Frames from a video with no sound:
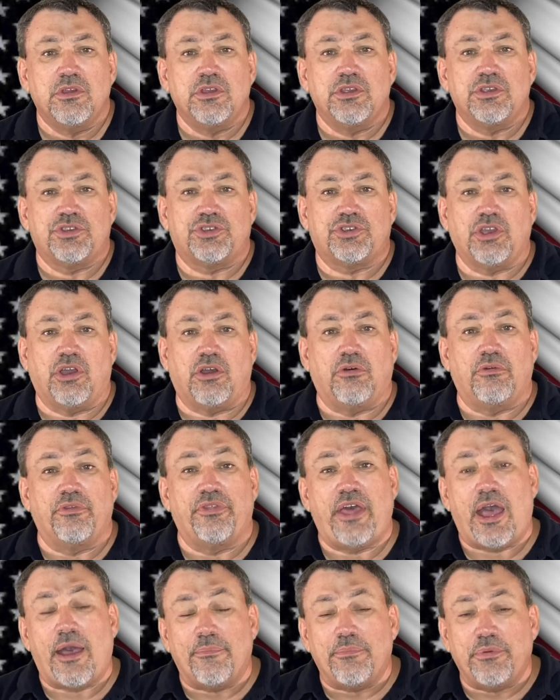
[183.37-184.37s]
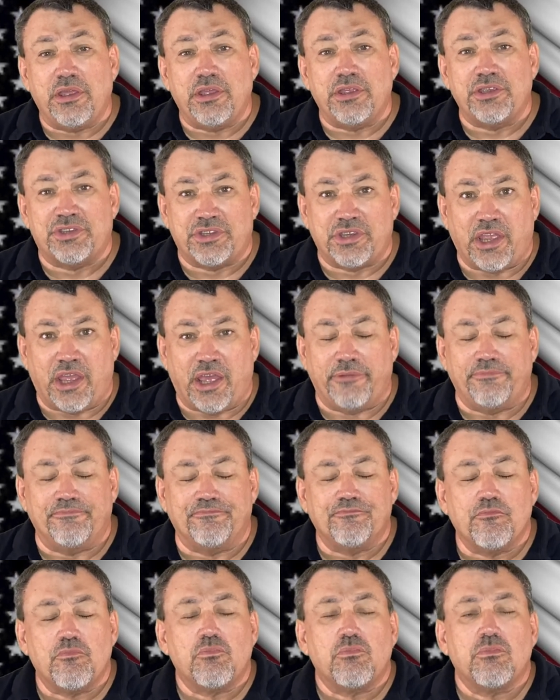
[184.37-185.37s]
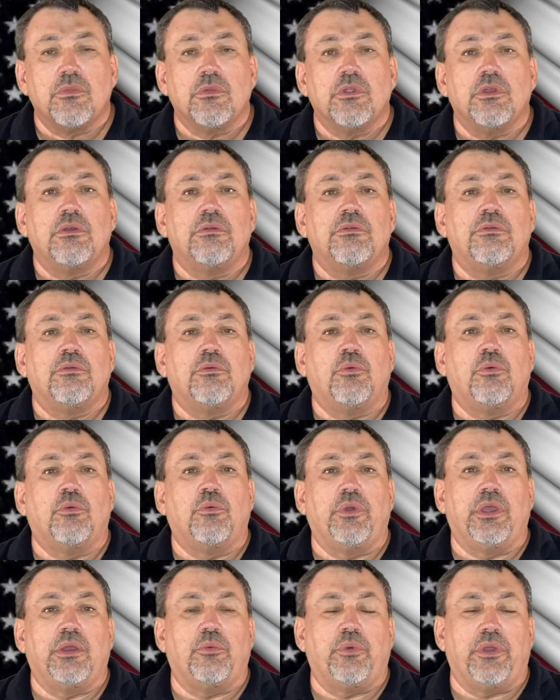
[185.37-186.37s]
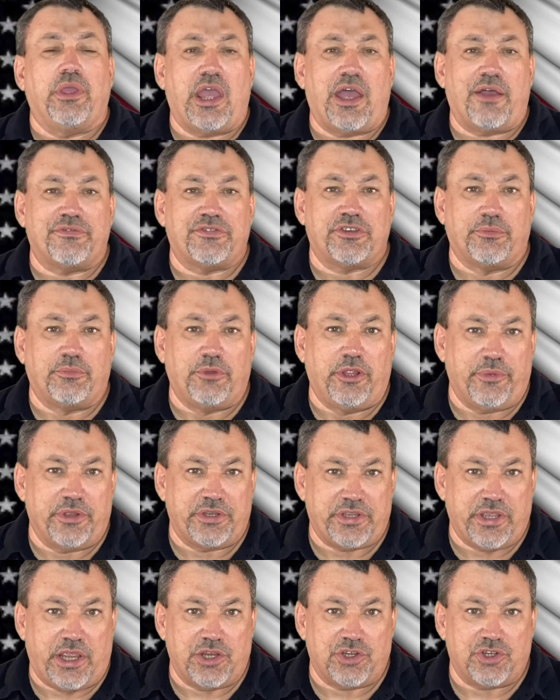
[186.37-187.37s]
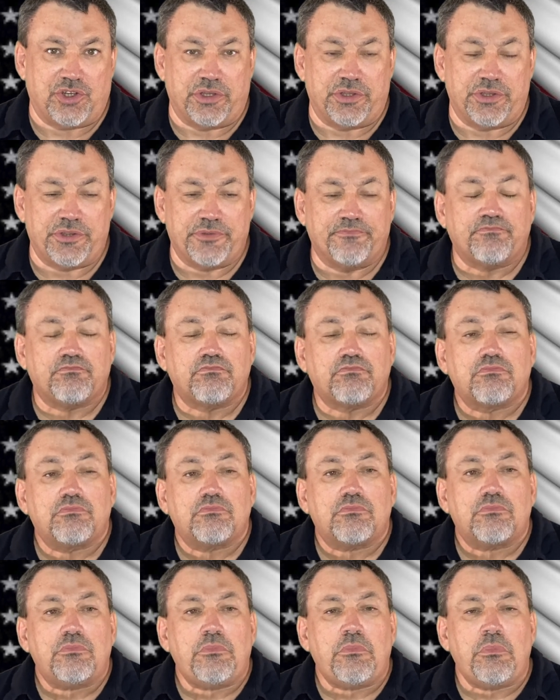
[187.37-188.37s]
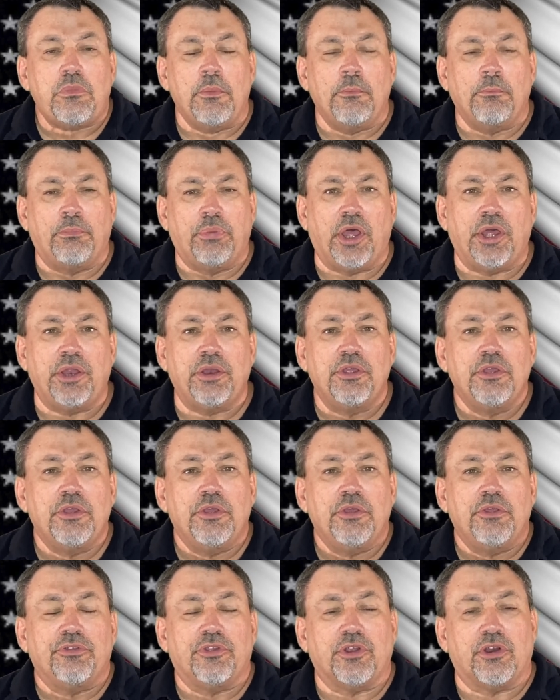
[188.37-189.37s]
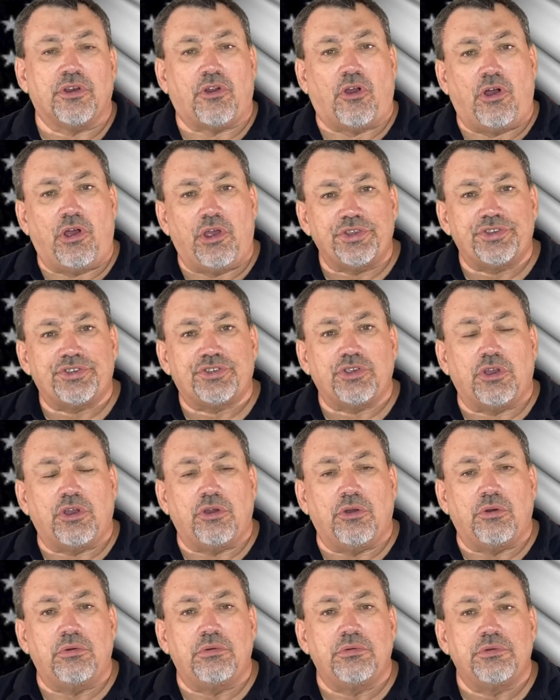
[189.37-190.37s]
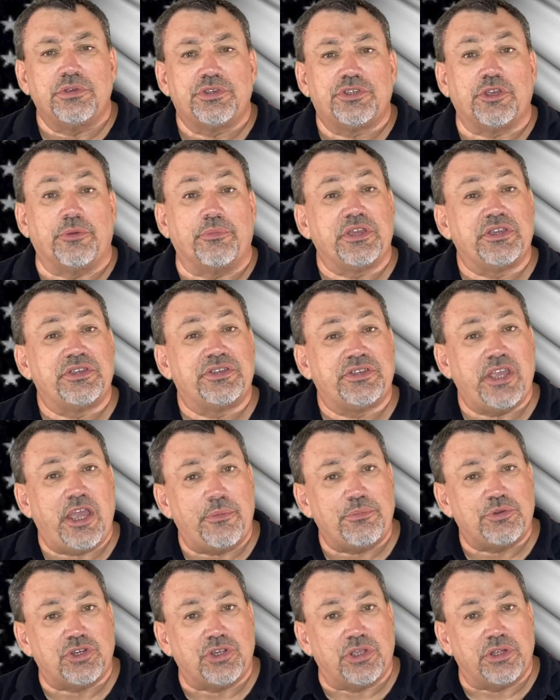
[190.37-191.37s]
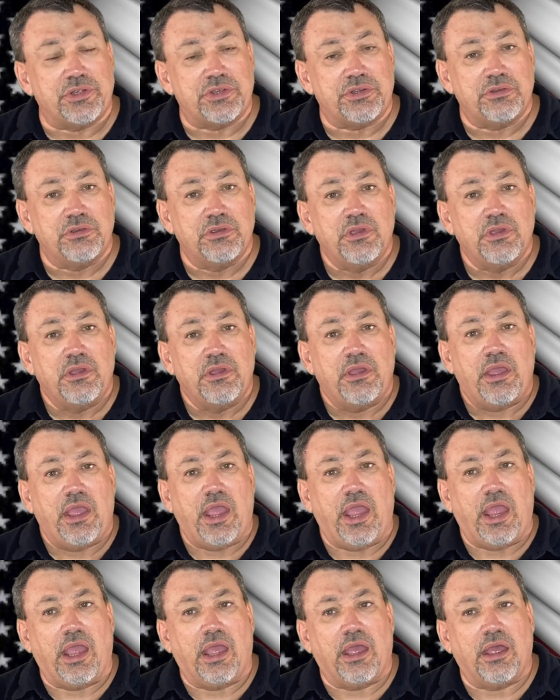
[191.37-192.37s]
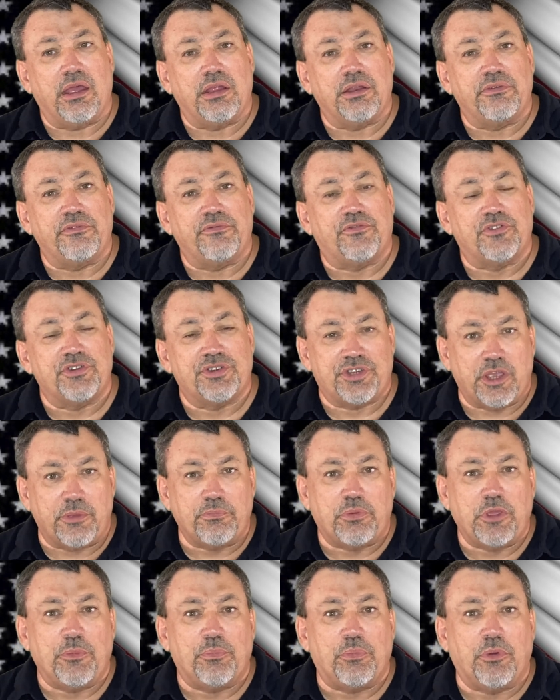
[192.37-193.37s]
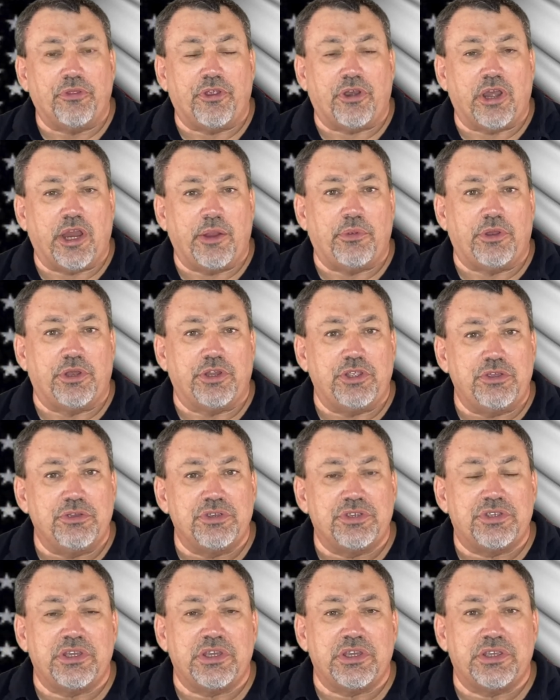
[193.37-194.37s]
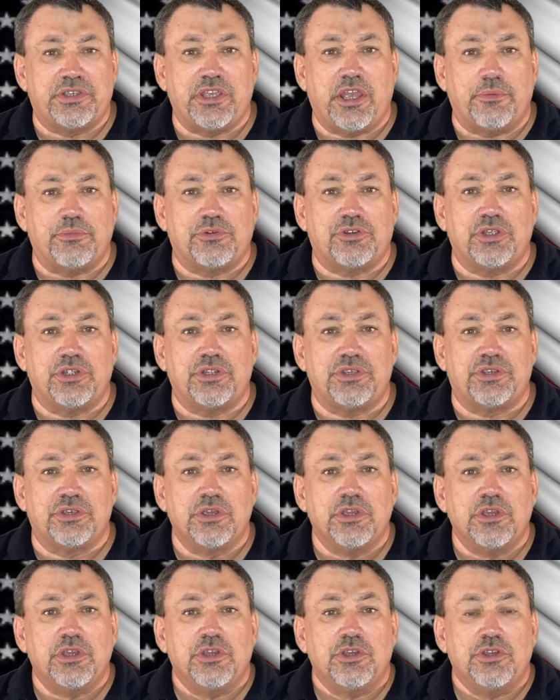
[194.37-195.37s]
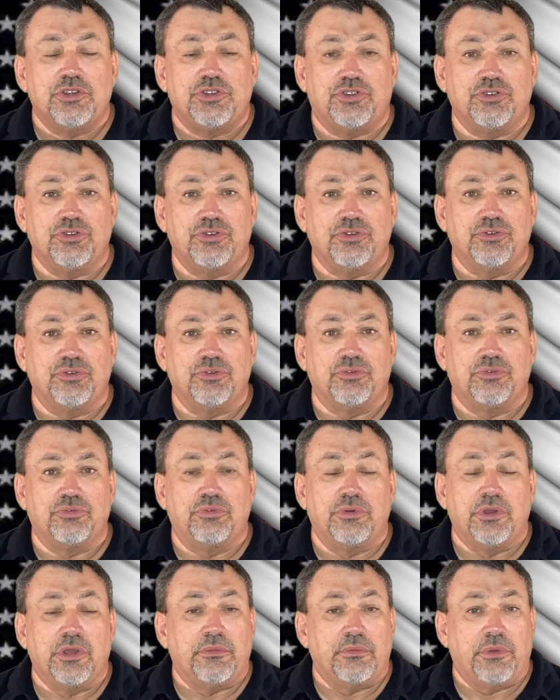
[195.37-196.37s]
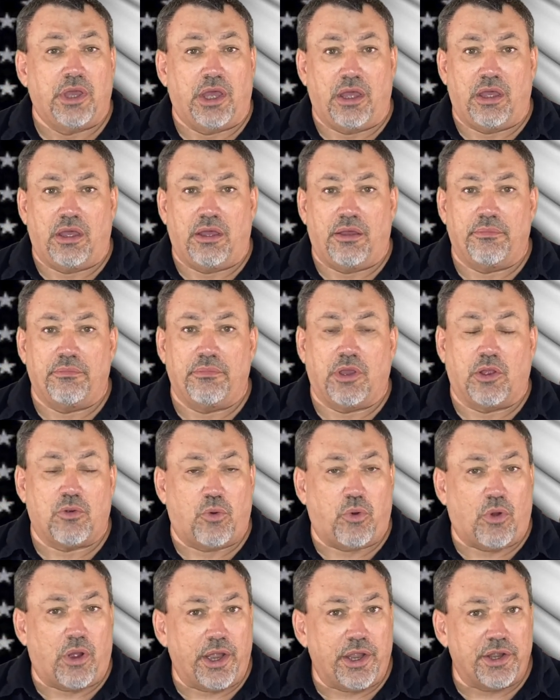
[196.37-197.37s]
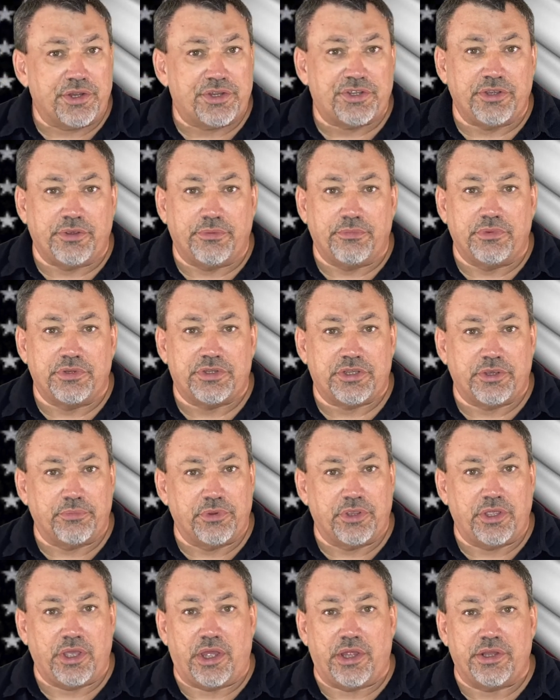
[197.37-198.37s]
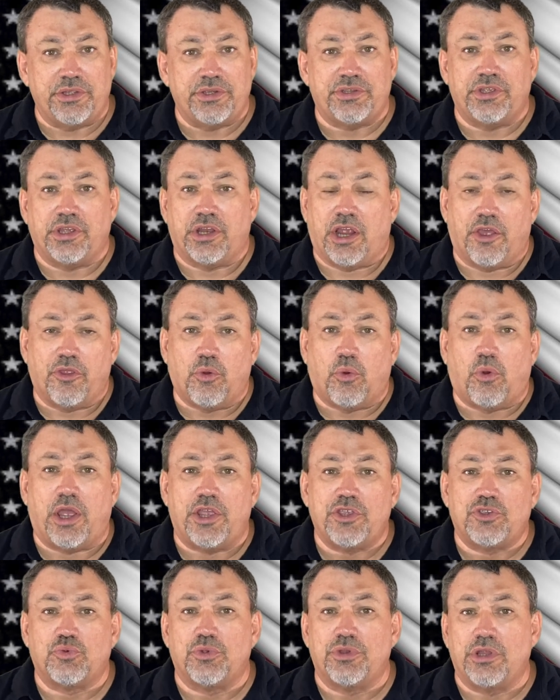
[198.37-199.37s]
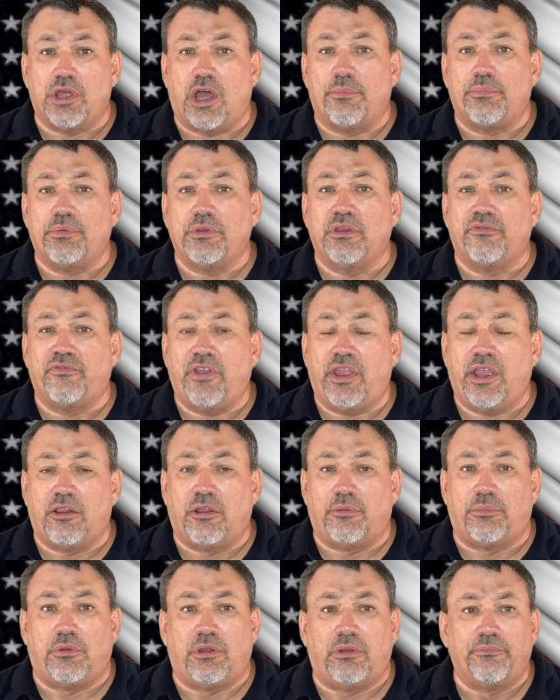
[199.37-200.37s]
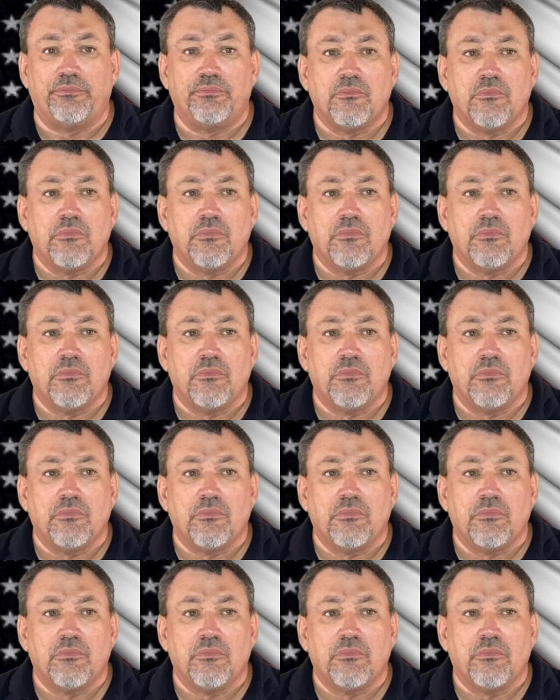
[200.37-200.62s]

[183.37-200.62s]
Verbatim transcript: So that being said, we have some limitations, but there are also some exemptions. And for some people, they're able to use the exemptions to acquire some guns that otherwise would not be available.